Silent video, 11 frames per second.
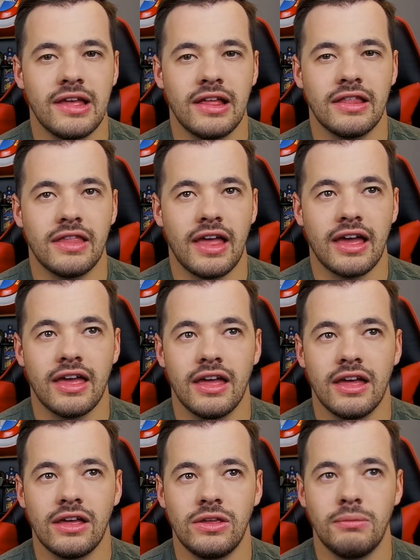they like
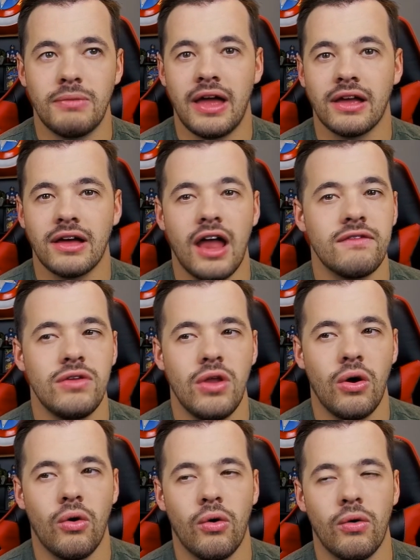you might kind of
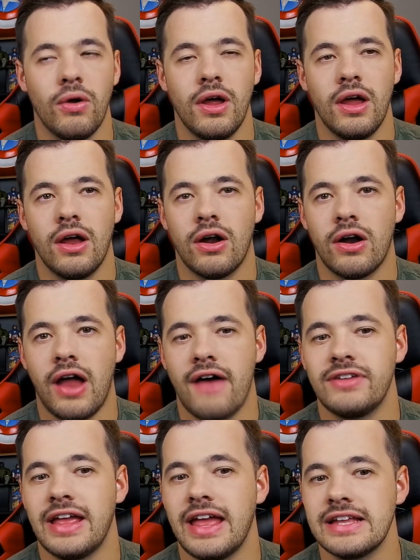know or
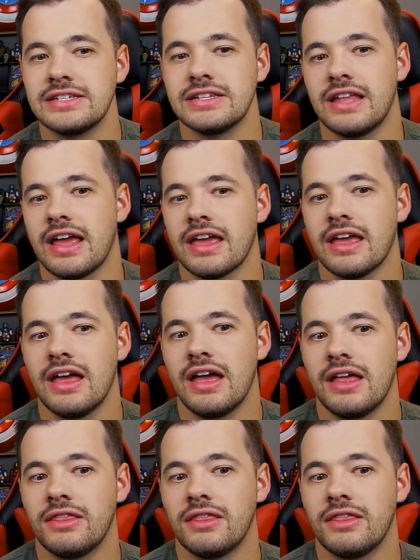have a hint, like